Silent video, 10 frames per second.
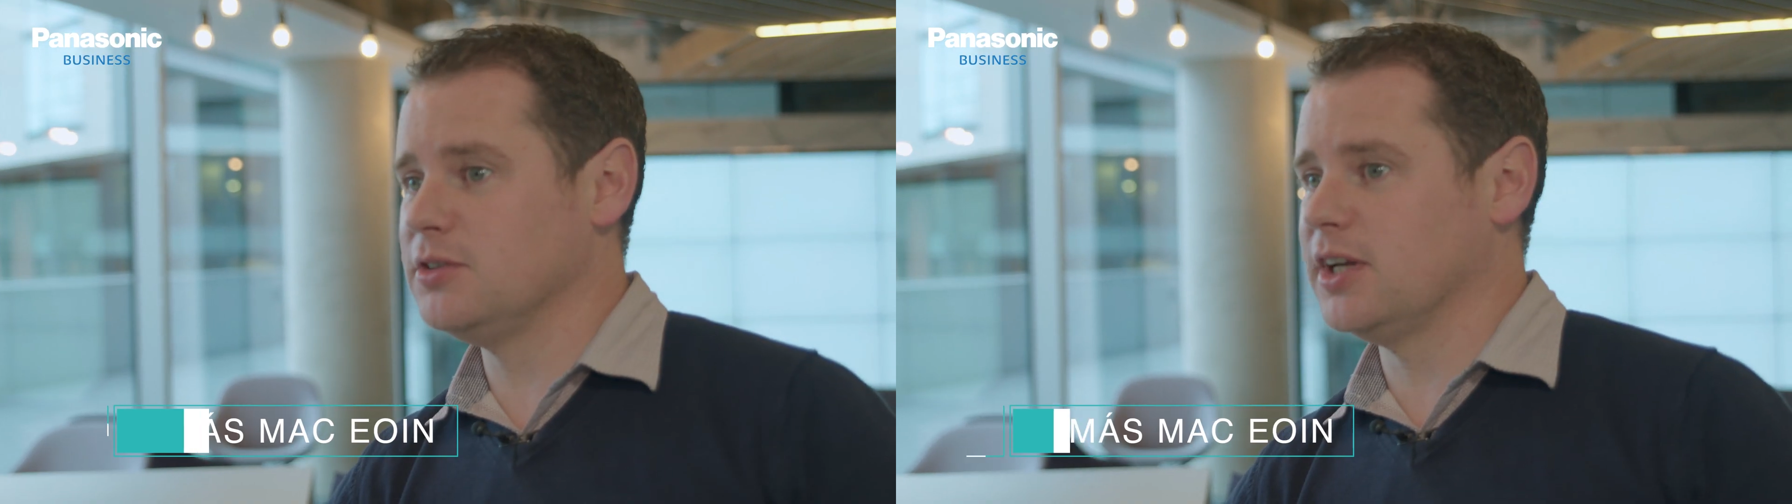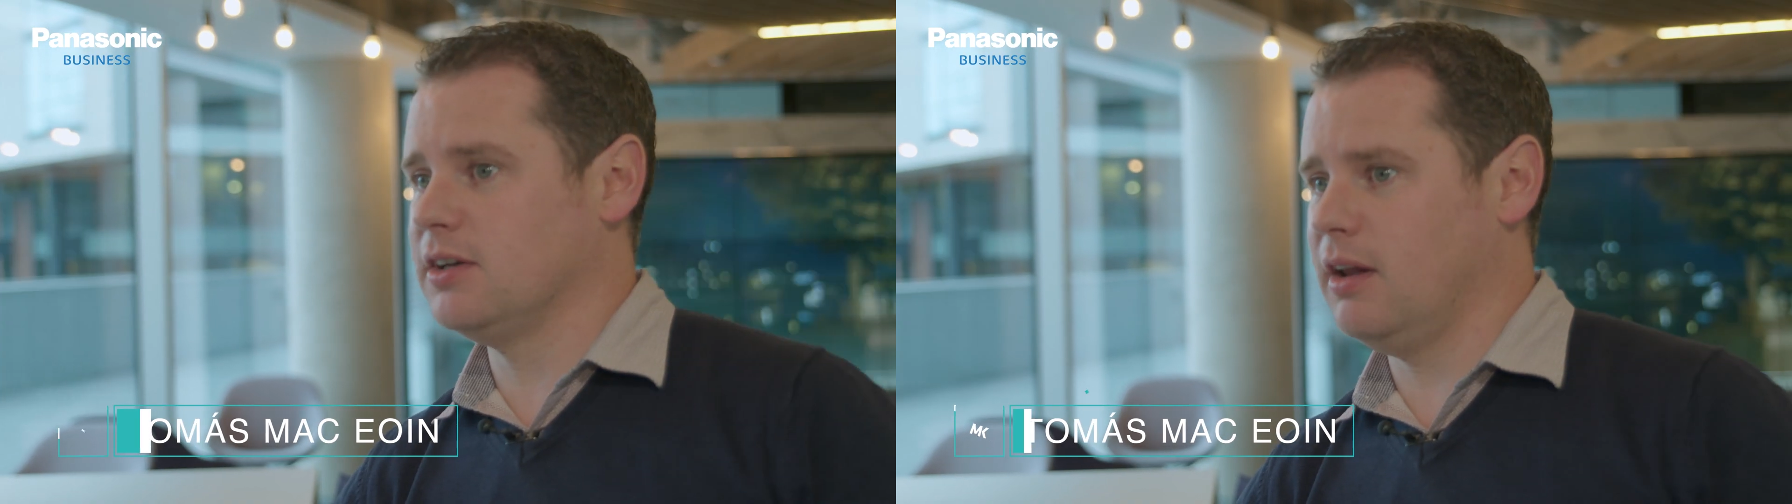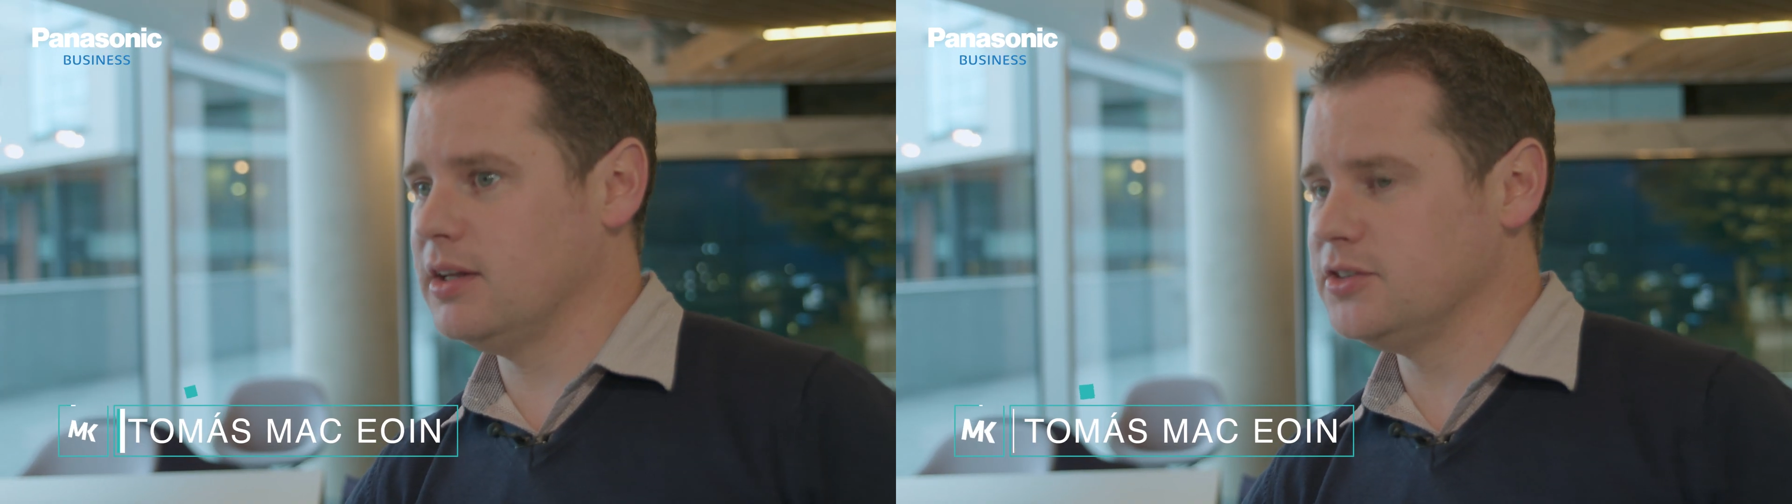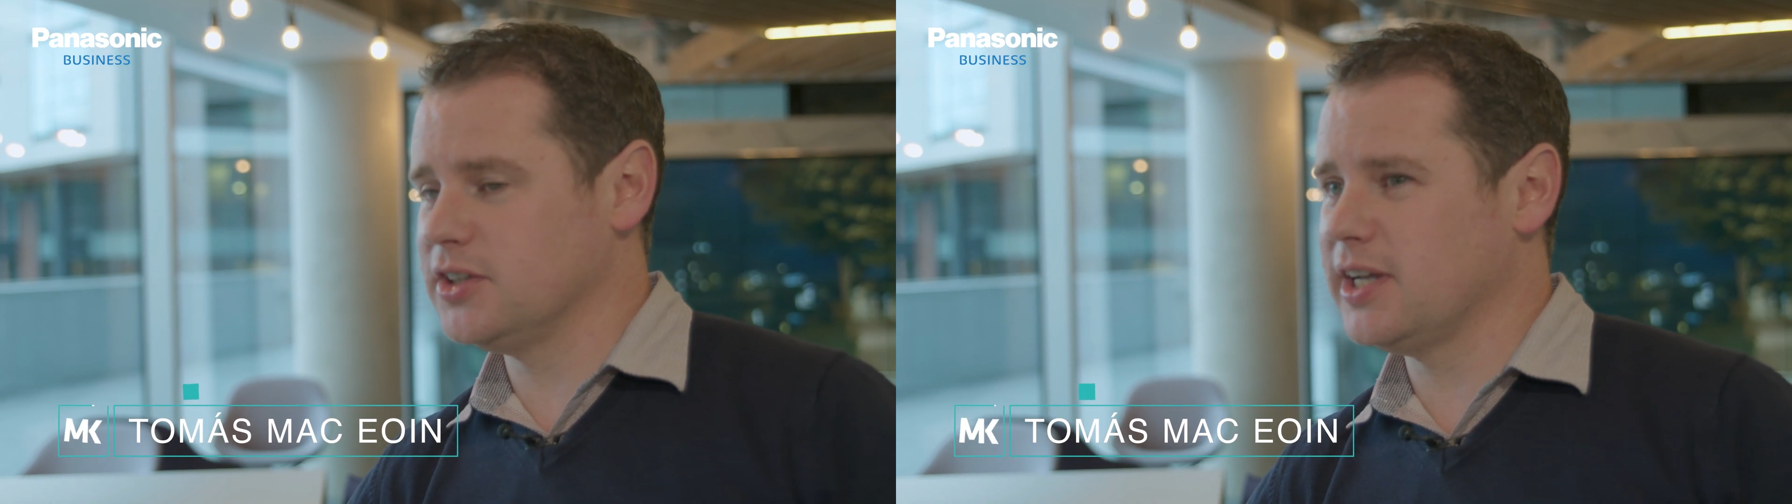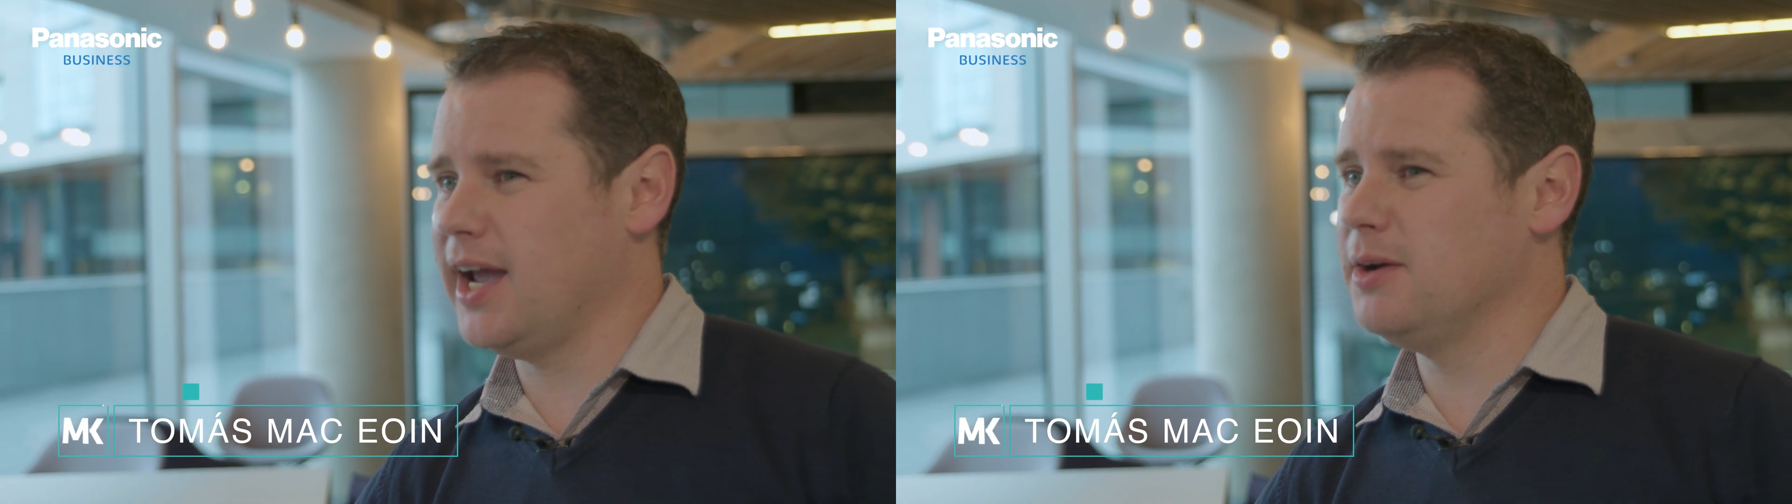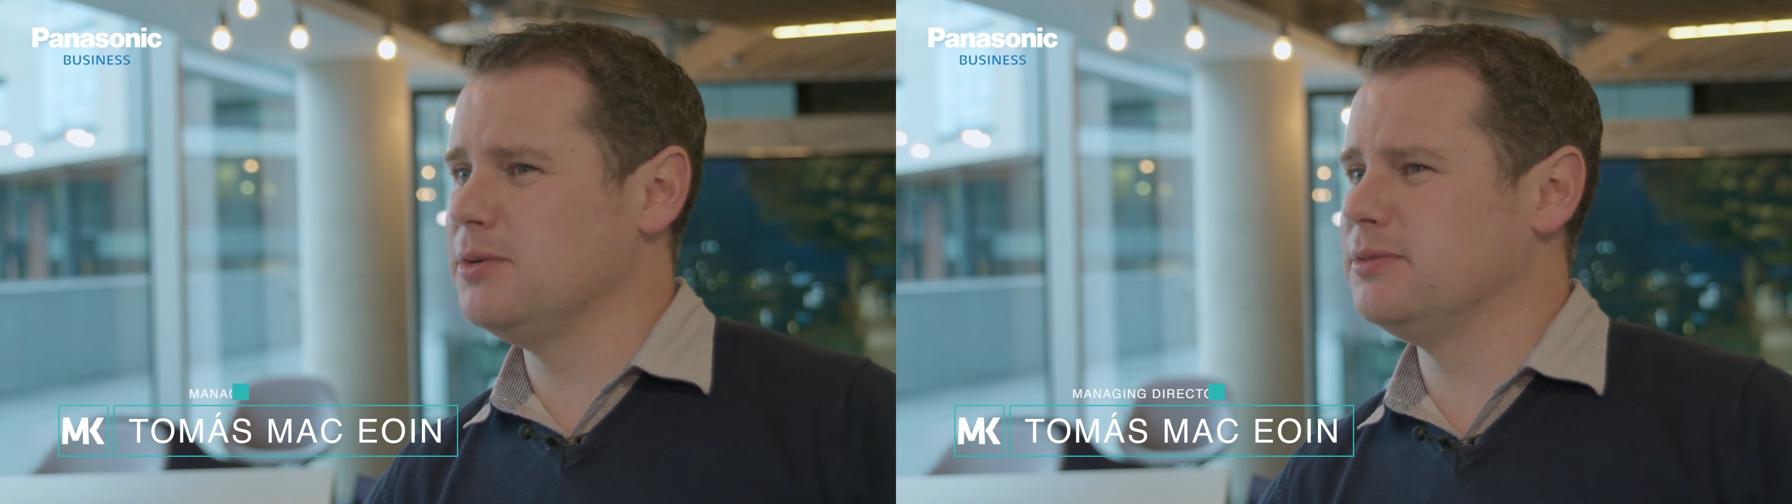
new technology, how